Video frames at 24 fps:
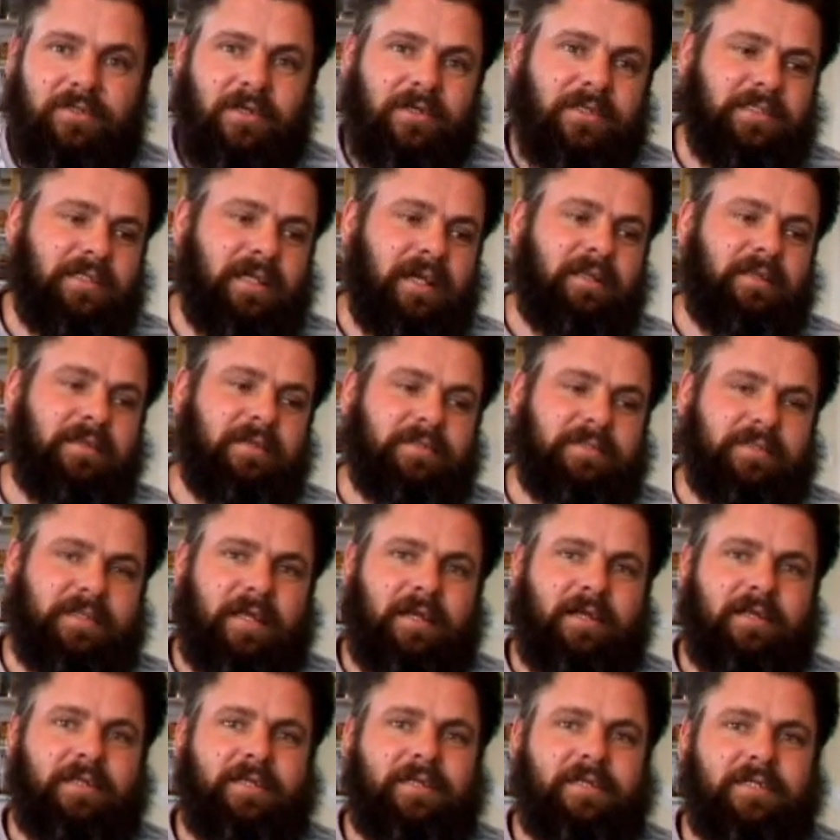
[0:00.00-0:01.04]
Not saying it's
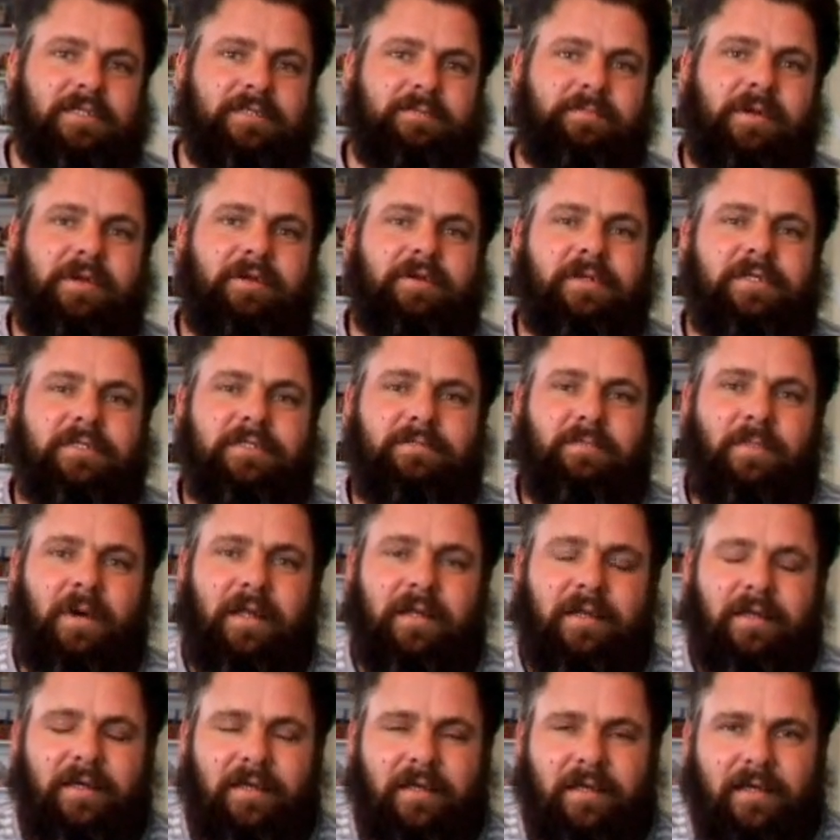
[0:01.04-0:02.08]
the only experience,
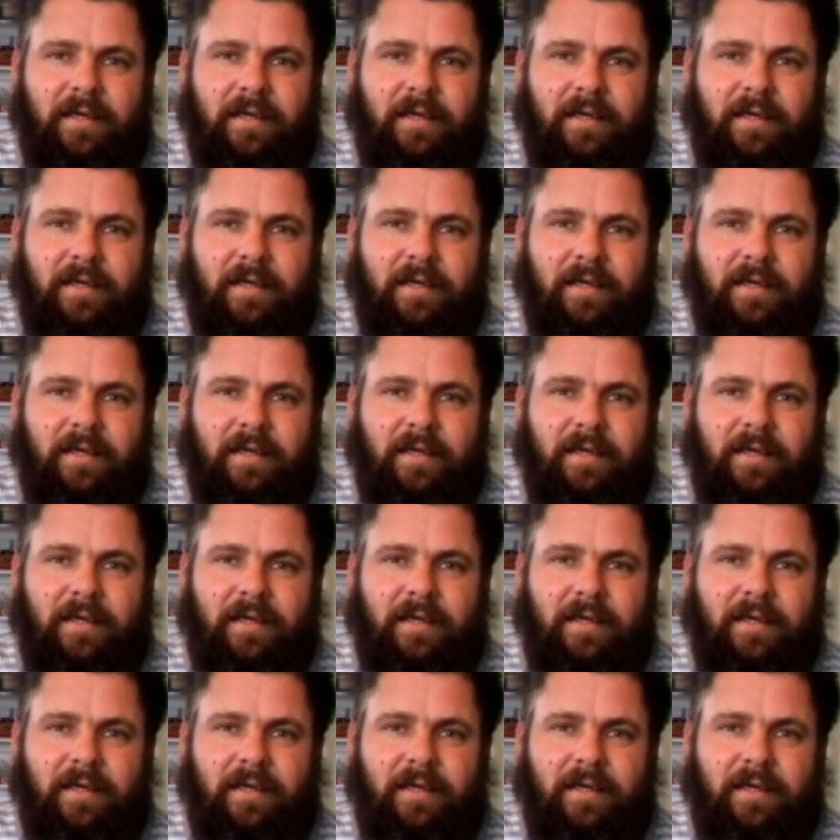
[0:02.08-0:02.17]
but